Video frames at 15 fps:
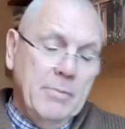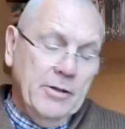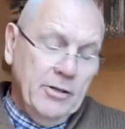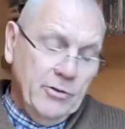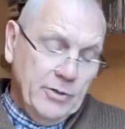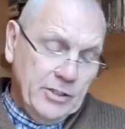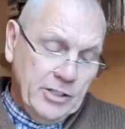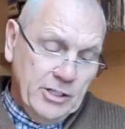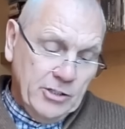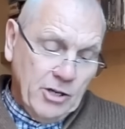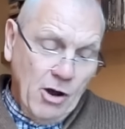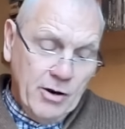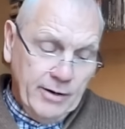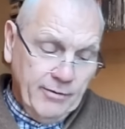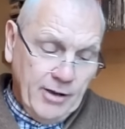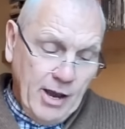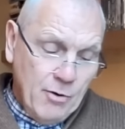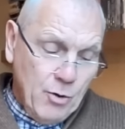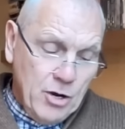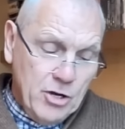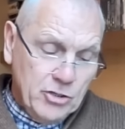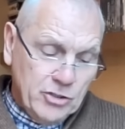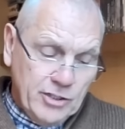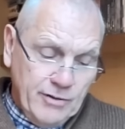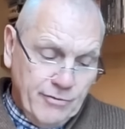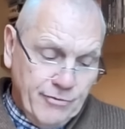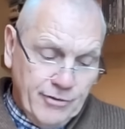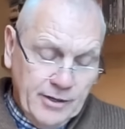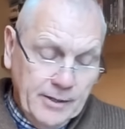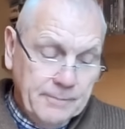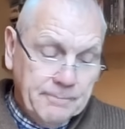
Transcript: but there is this kind of coercive